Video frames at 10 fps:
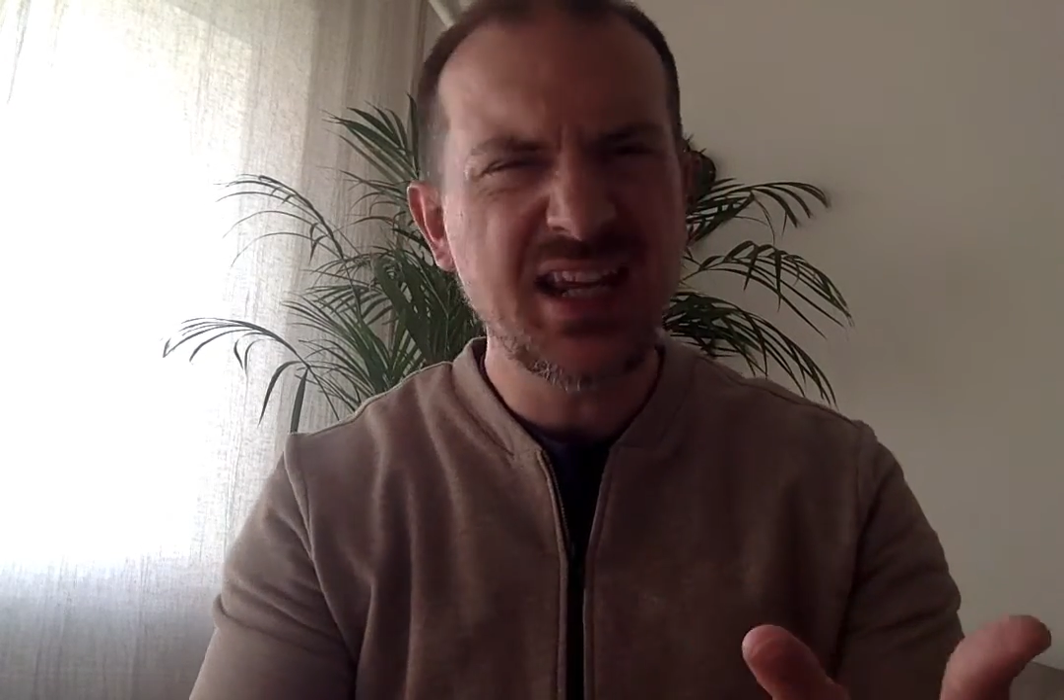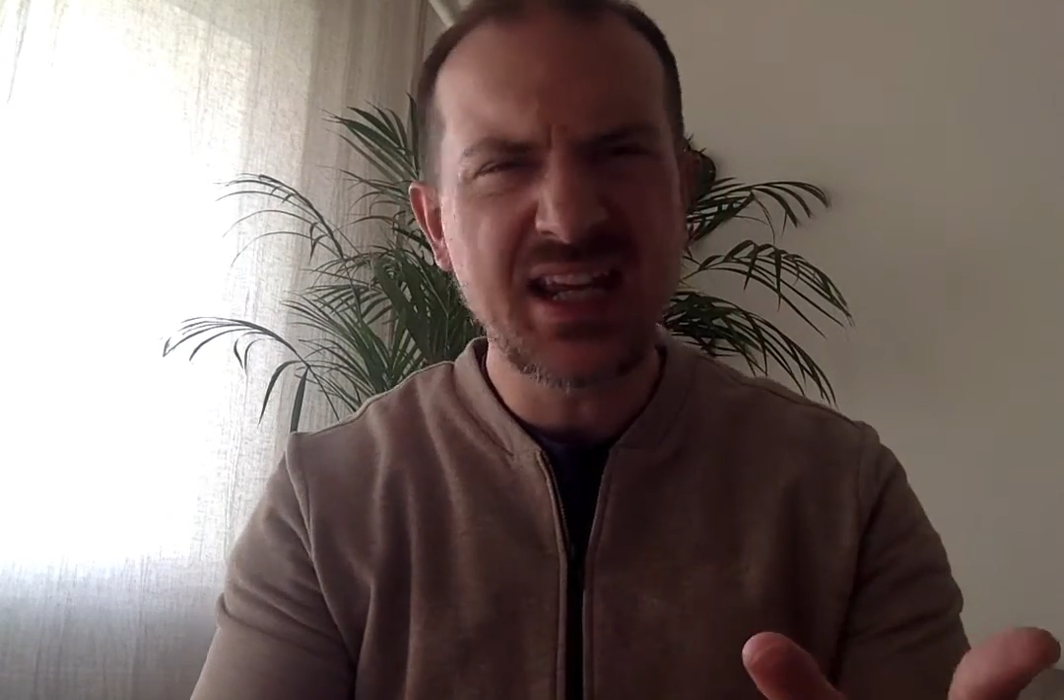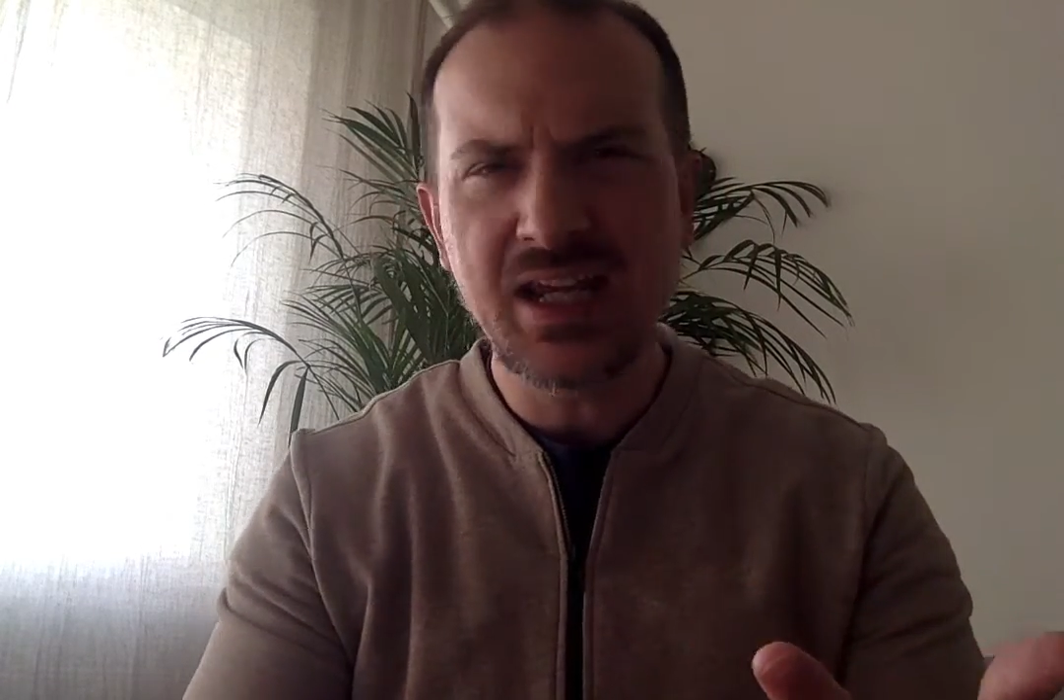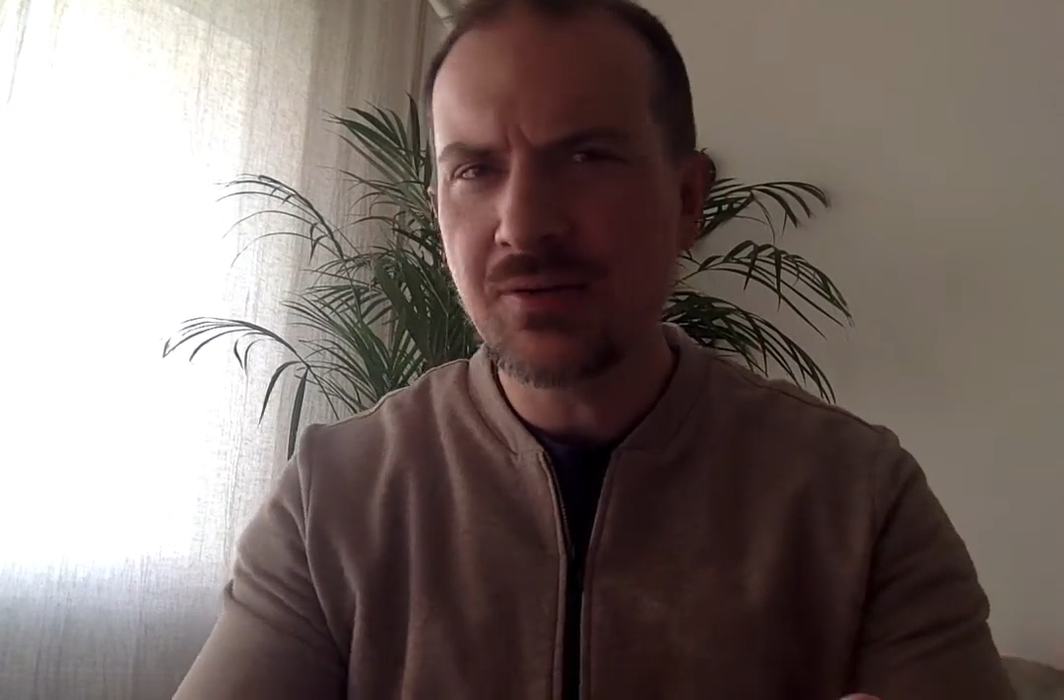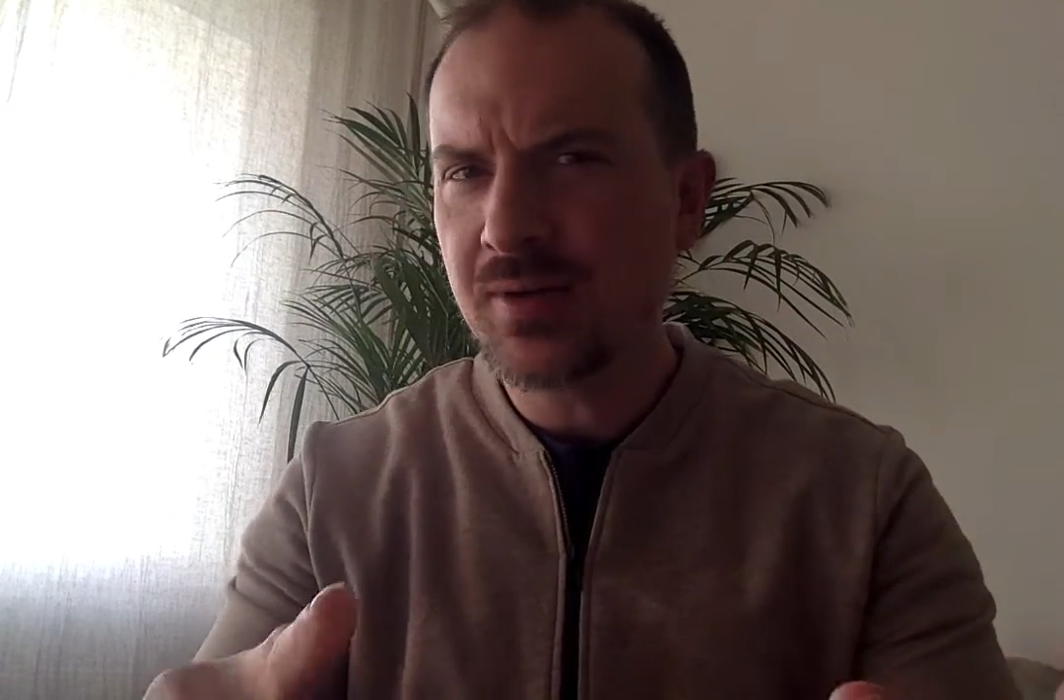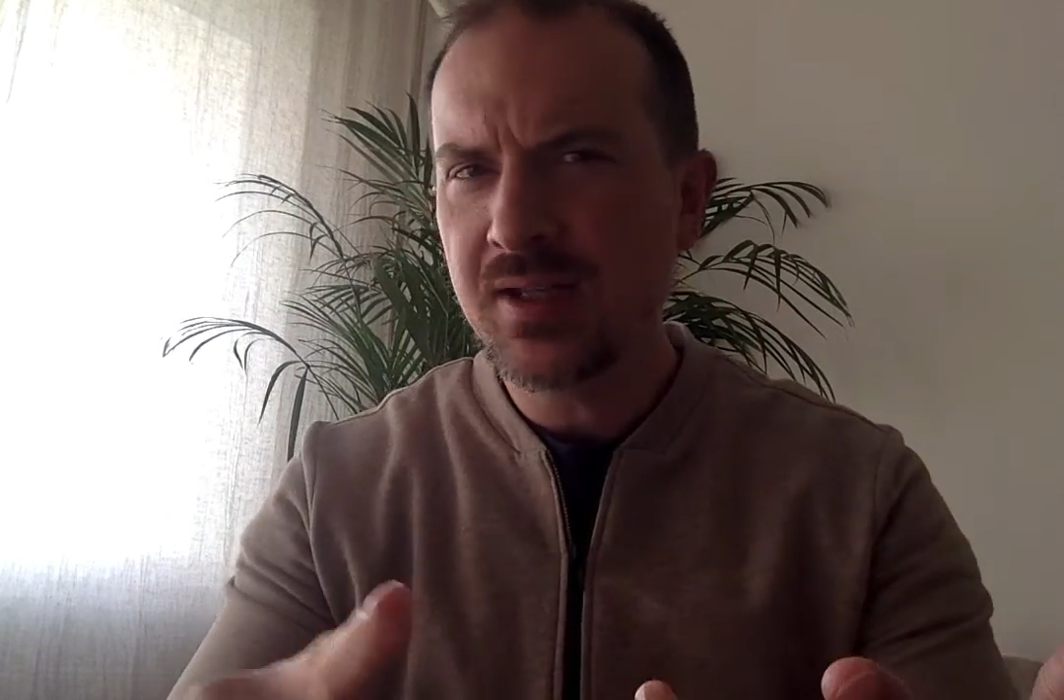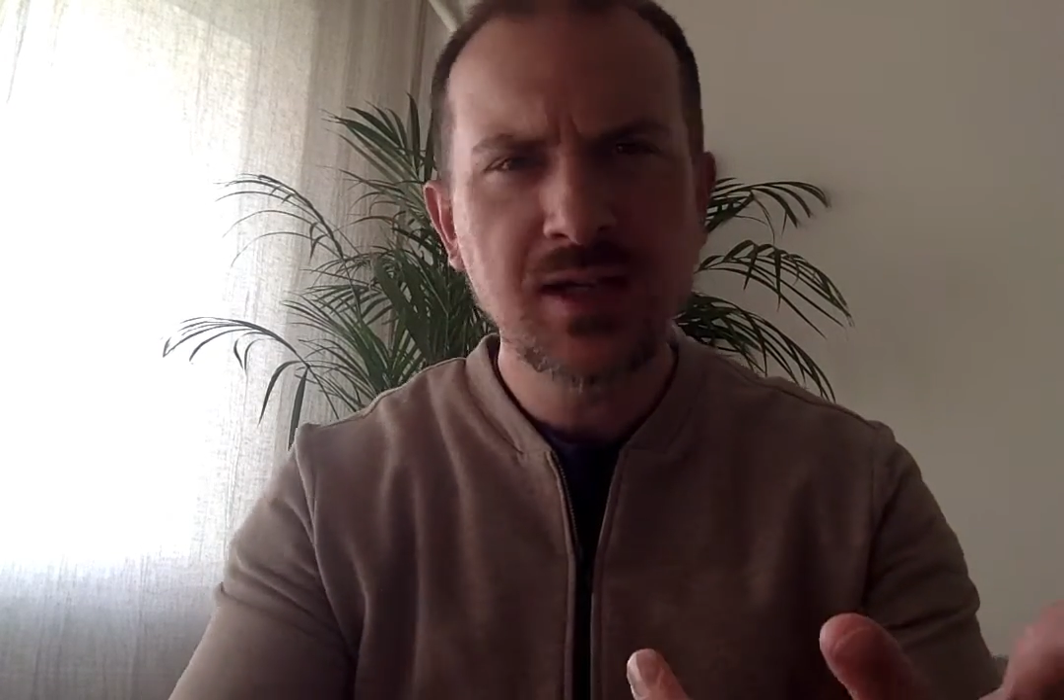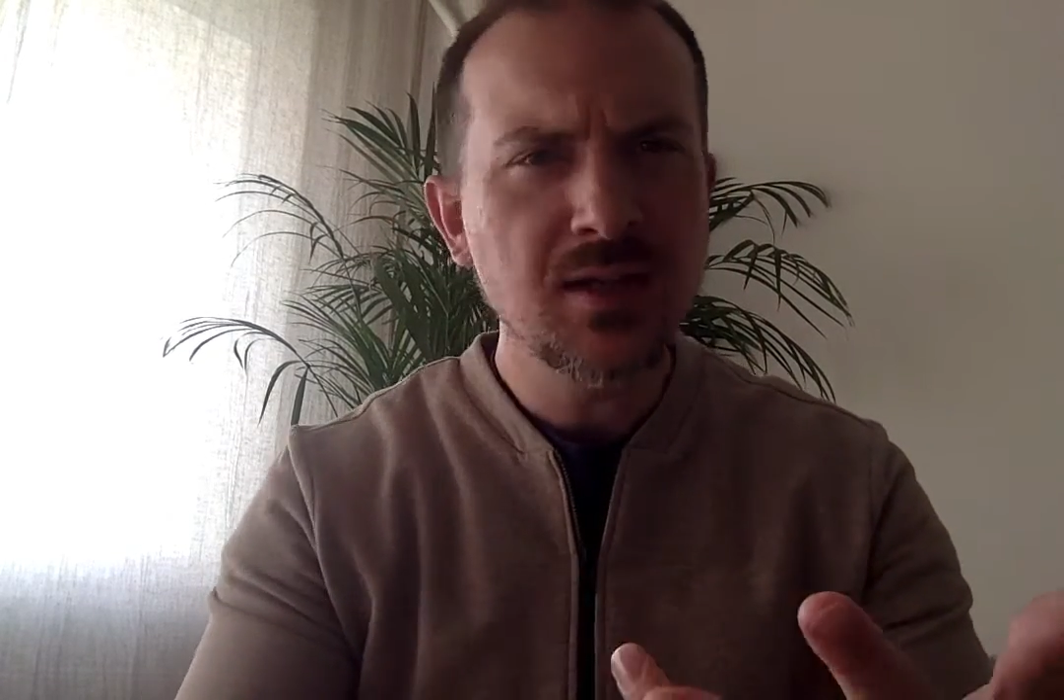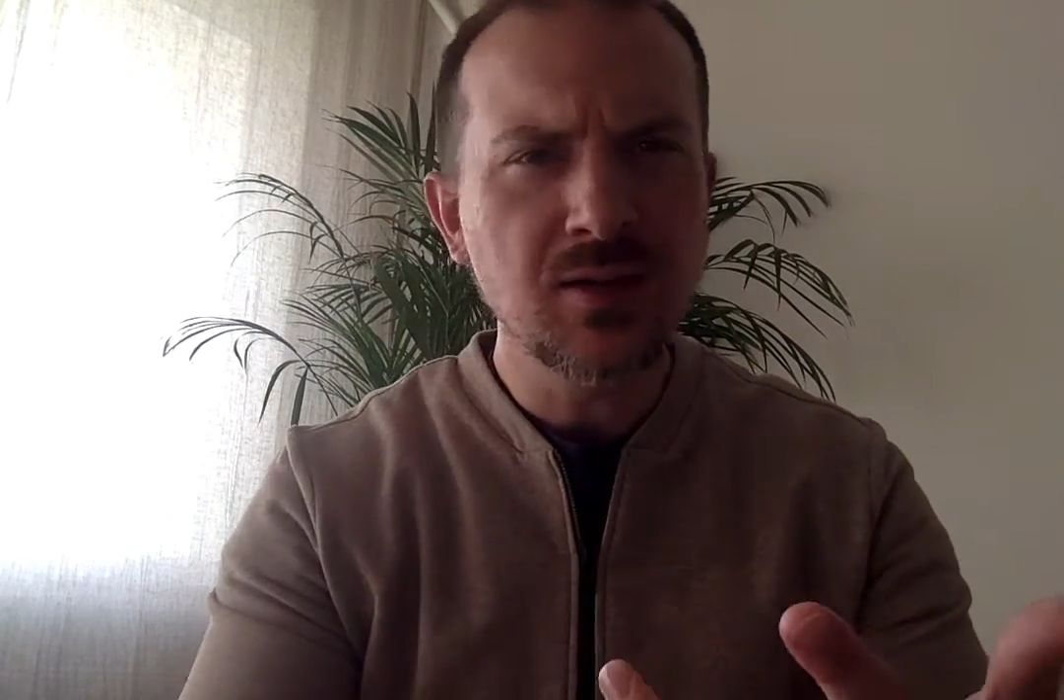angry,